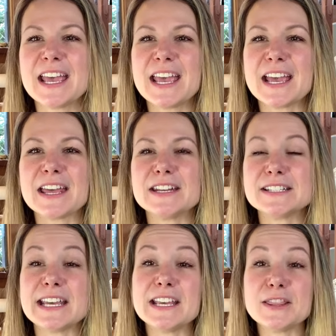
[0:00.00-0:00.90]
and
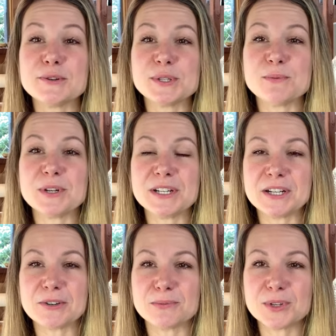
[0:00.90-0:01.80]
taking those humidity
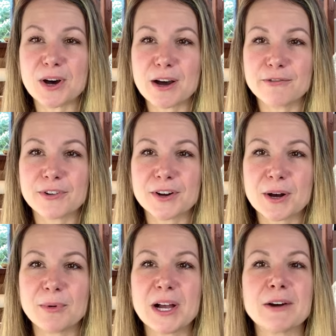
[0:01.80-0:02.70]
domes off for a
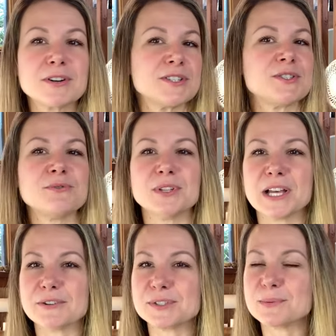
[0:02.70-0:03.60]
couple hours to
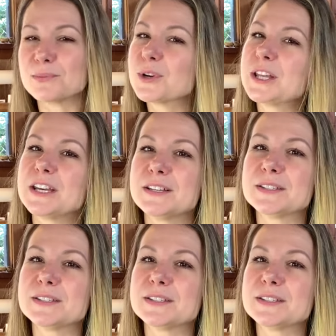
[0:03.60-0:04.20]
allow some breathing,